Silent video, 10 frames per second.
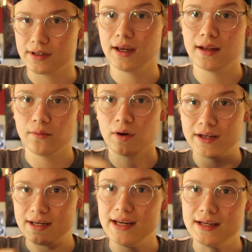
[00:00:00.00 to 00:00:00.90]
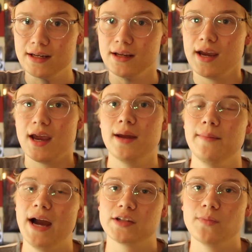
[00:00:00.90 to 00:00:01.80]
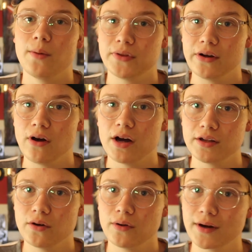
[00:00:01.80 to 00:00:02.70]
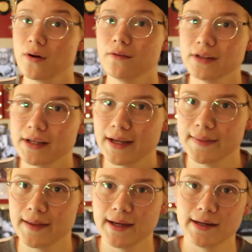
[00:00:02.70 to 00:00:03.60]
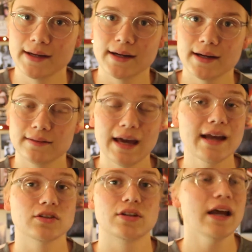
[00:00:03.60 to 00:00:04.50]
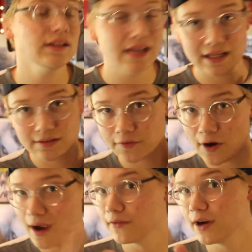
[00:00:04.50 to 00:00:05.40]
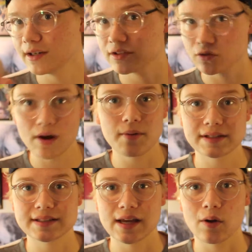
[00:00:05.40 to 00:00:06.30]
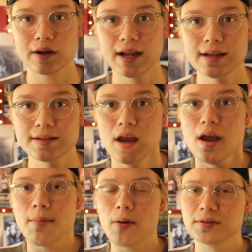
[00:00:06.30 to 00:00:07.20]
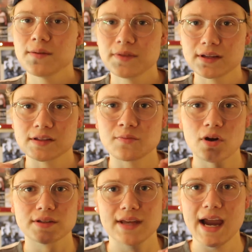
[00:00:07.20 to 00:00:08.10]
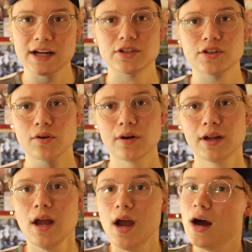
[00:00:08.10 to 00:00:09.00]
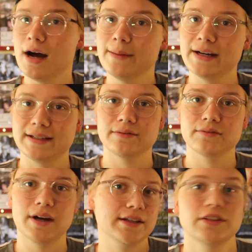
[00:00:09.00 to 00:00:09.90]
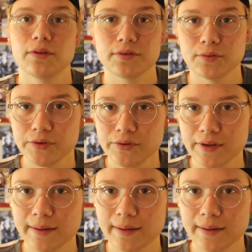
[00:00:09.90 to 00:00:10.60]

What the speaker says: get what I needed and match them up with their audio equivalent, and then that takes forever, and it's a great way to stay organized. But with something as small as the action short, I didn't go through and do